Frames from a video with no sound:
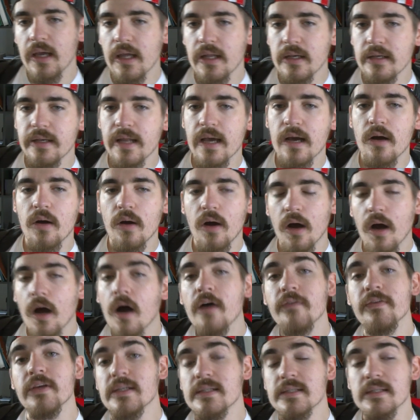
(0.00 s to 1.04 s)
Now,
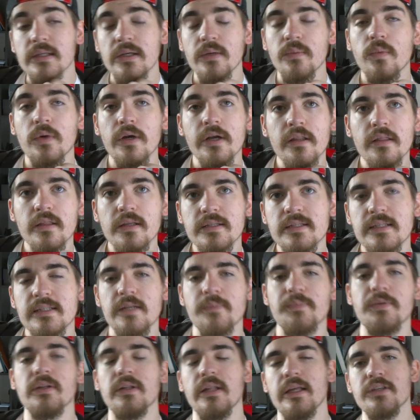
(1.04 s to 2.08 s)
obviously, one of the
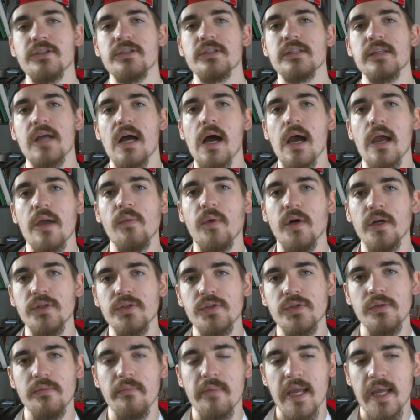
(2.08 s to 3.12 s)
stipulations I want
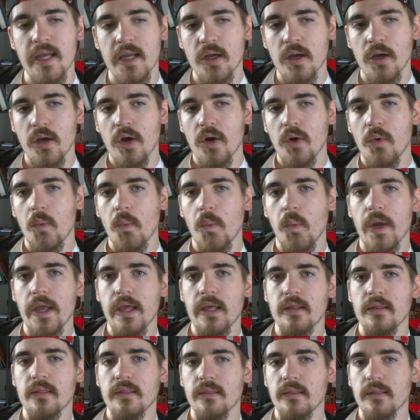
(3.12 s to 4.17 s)
to make
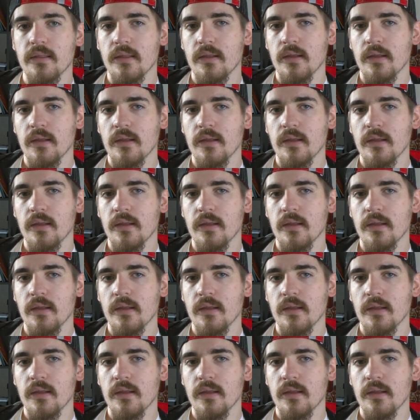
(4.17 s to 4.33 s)
with